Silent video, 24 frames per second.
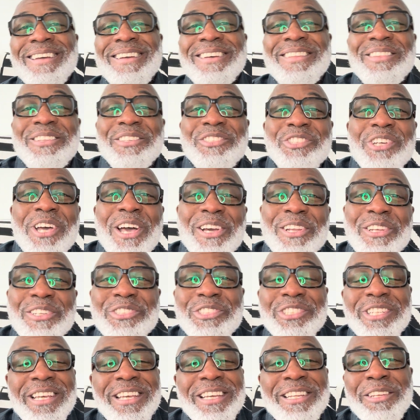the Chocolate
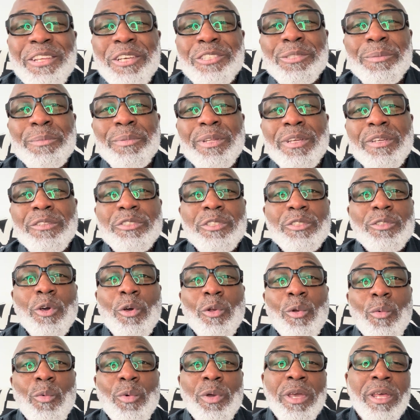Shake doesn't believe she's going
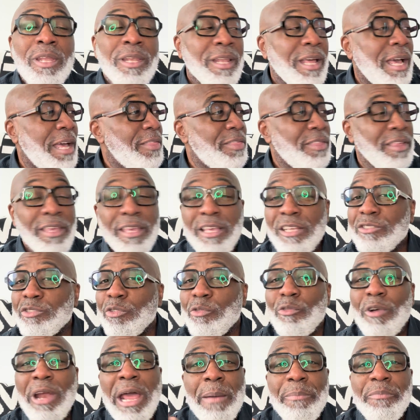to win. I think it's a
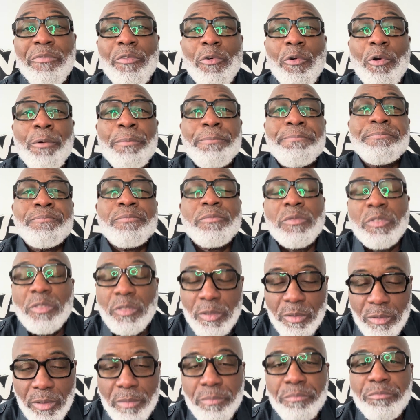wrap for her.
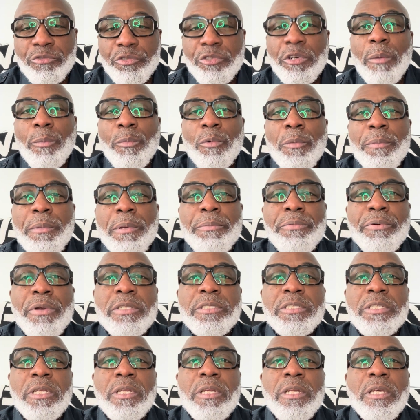Trump will be
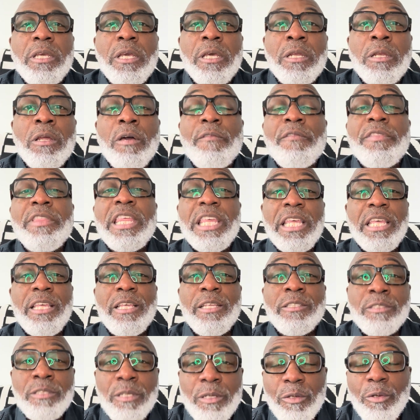president again of
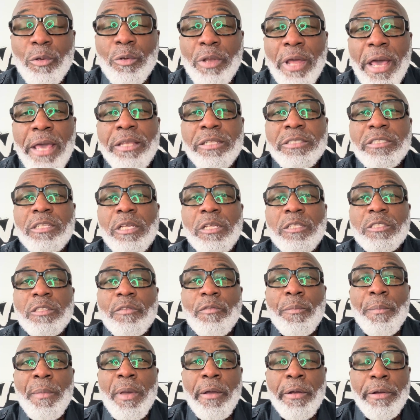these United States of
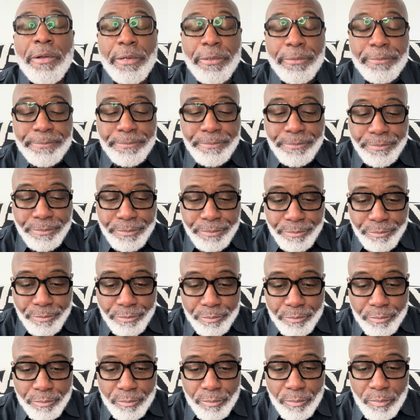America.
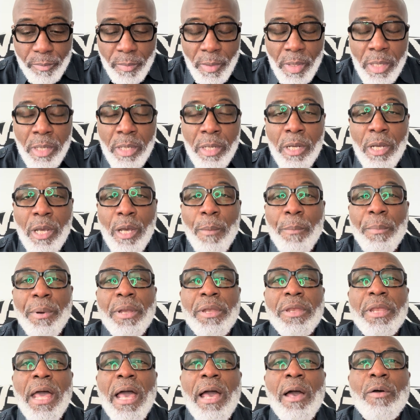But
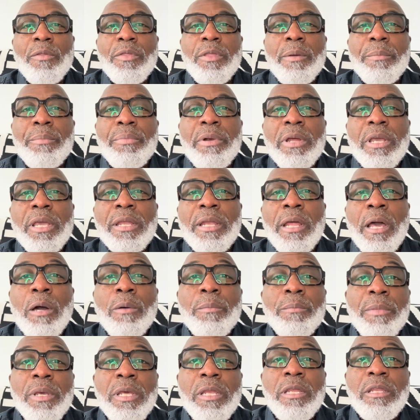now they're bringing out,
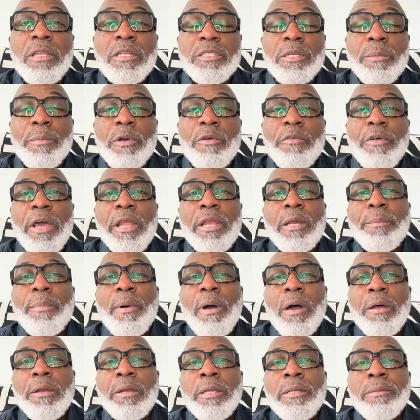meaning the Democratic
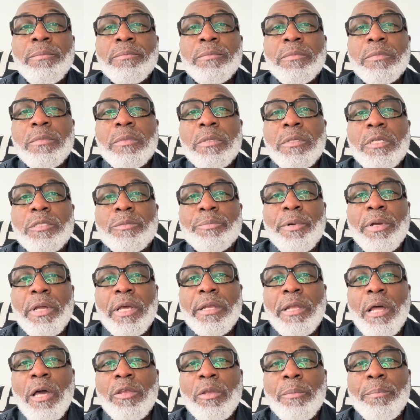Party is bringing out the